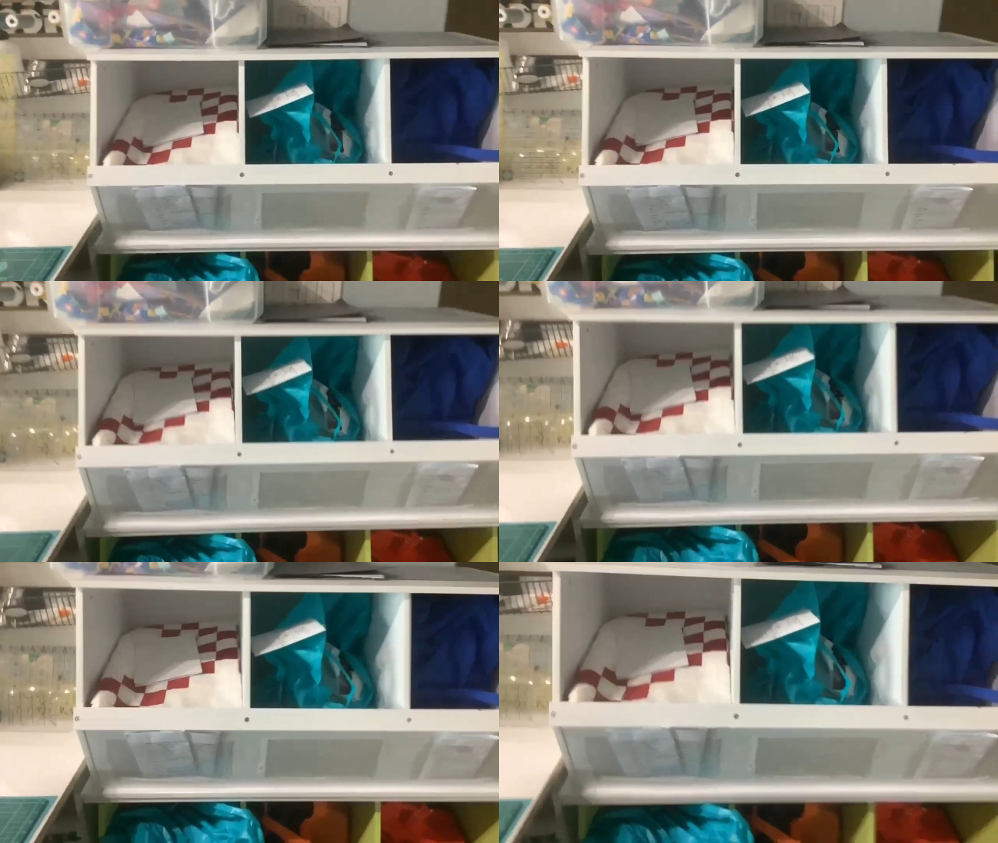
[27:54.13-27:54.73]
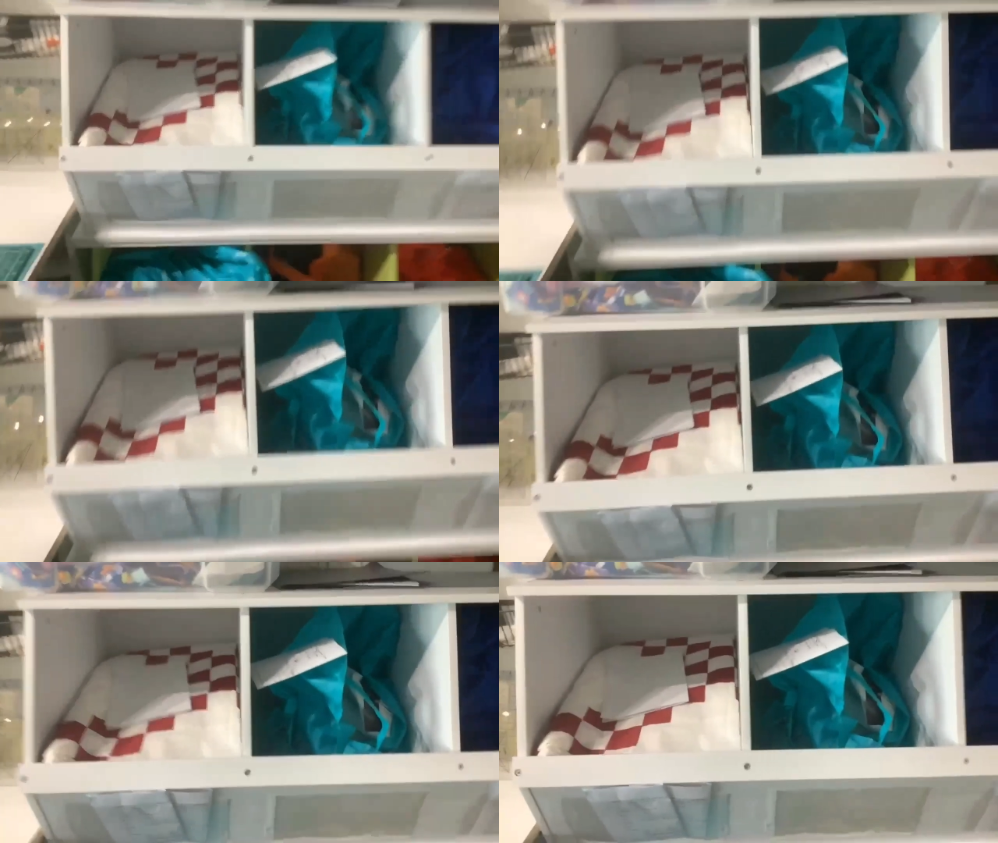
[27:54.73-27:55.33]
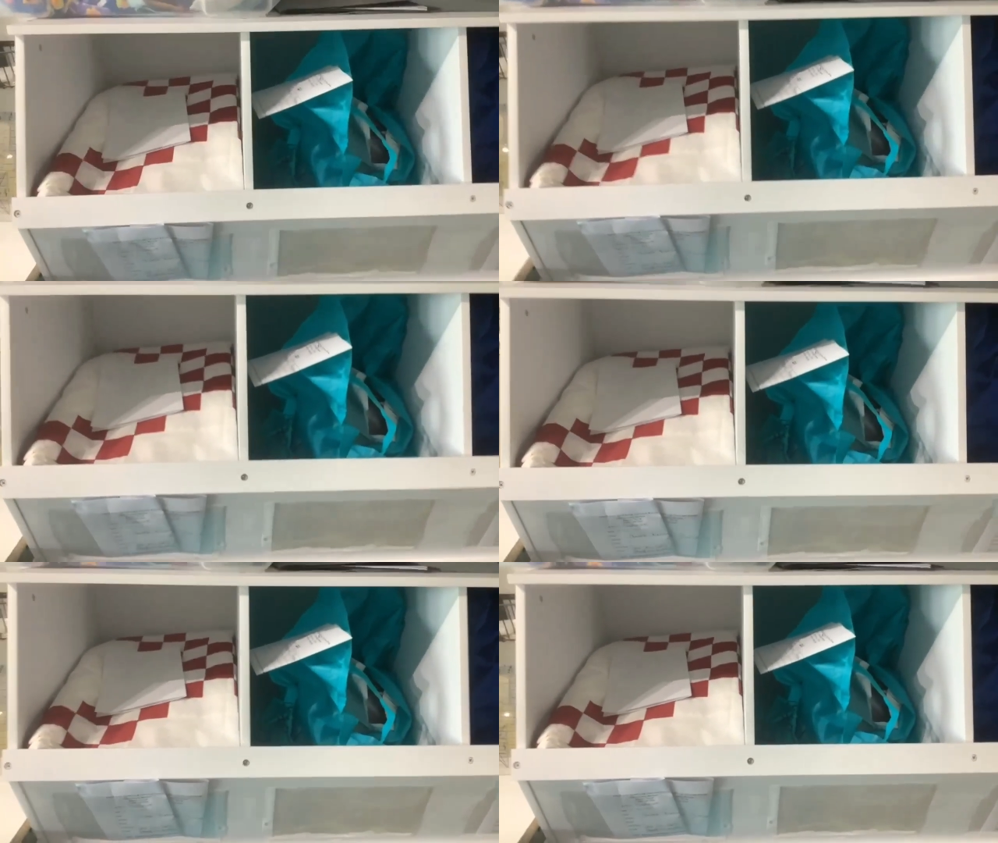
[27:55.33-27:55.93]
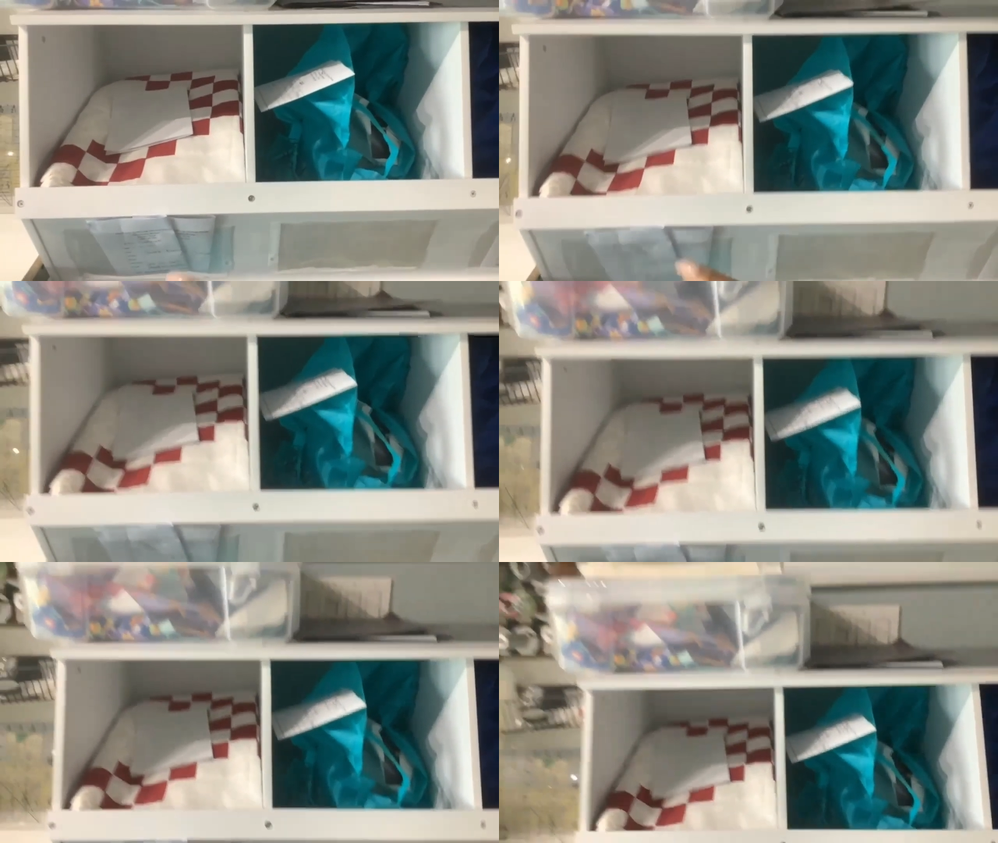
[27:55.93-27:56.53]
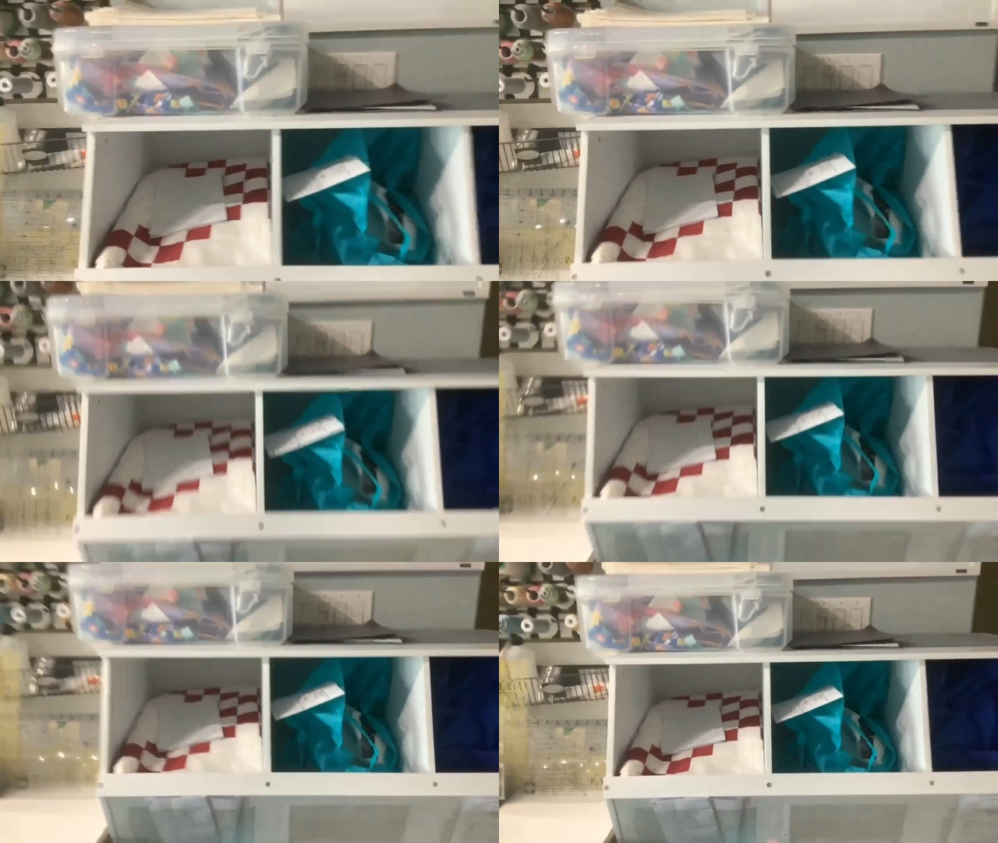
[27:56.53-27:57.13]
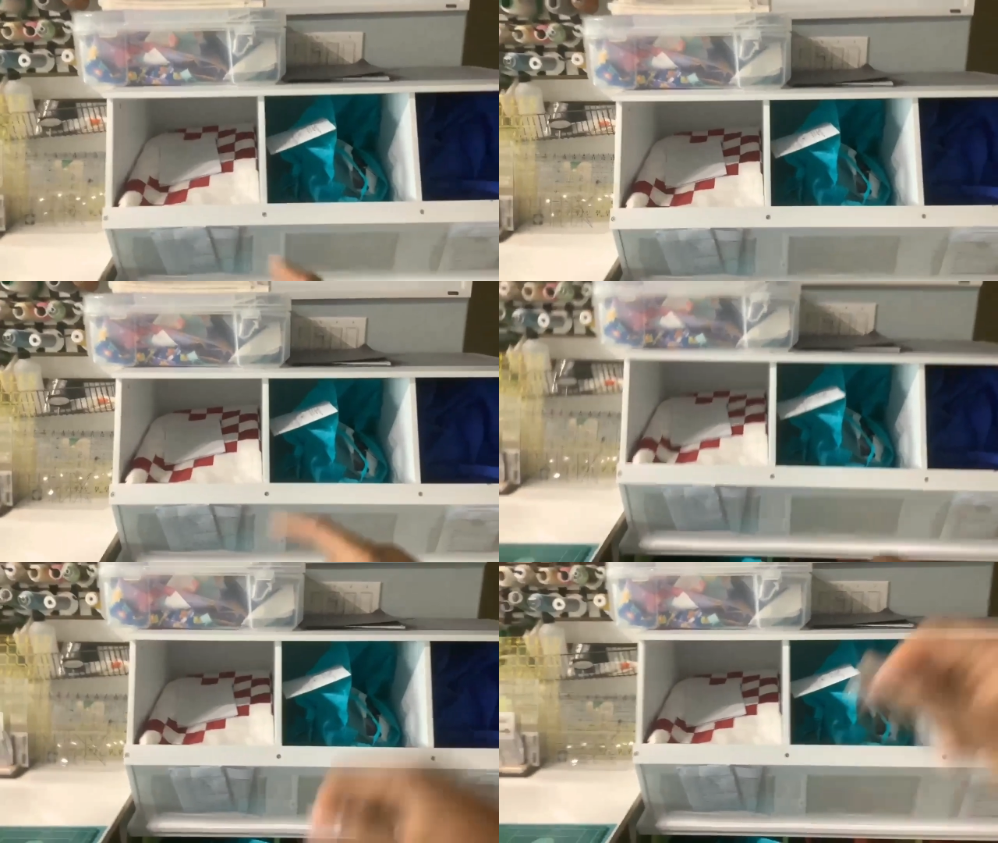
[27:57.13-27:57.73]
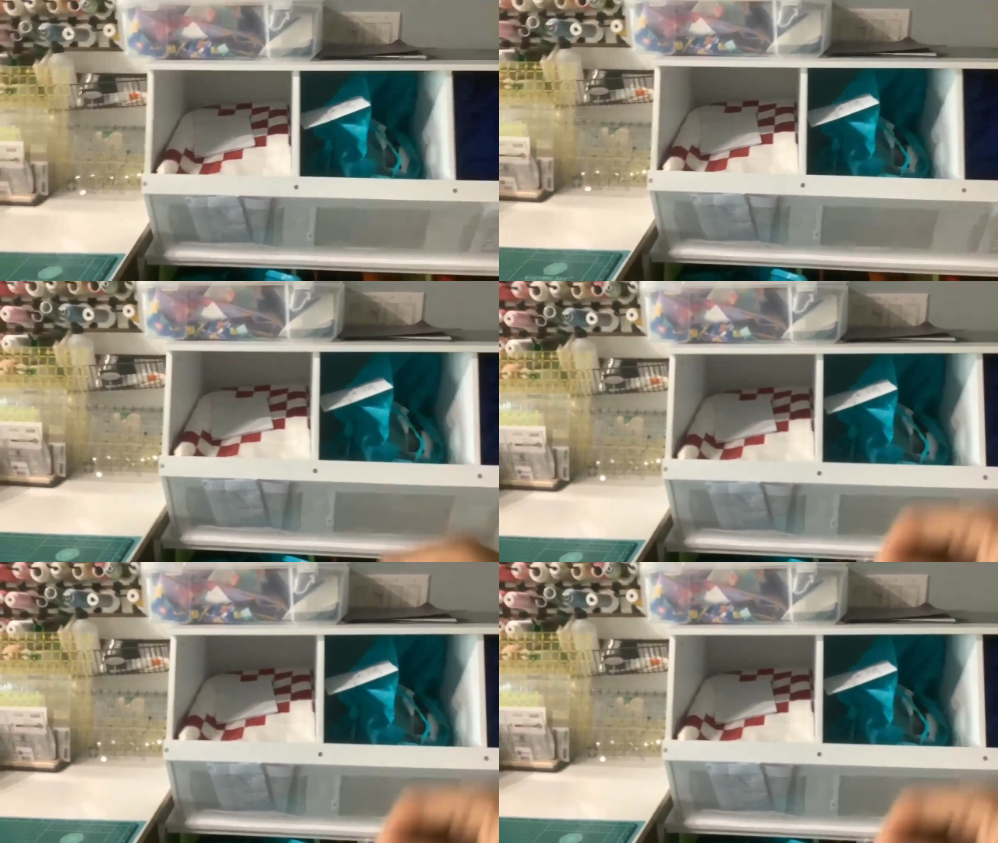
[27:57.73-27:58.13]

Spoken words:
Nobody's mouth can be seen.